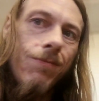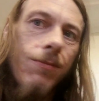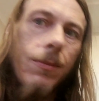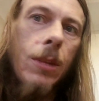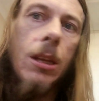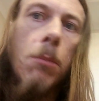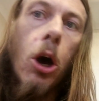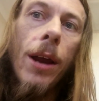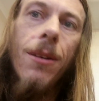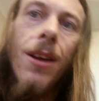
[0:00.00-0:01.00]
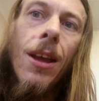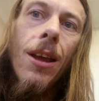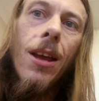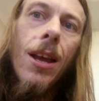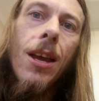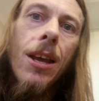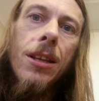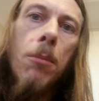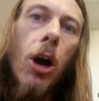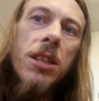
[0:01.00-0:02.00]
the
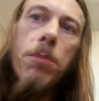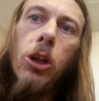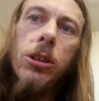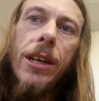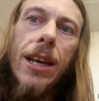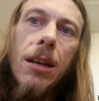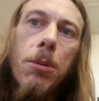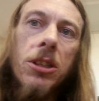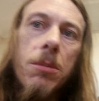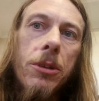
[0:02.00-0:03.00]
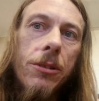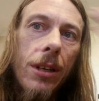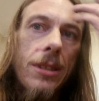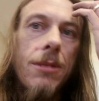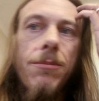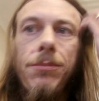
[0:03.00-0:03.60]
mind's boggling at the possibilities.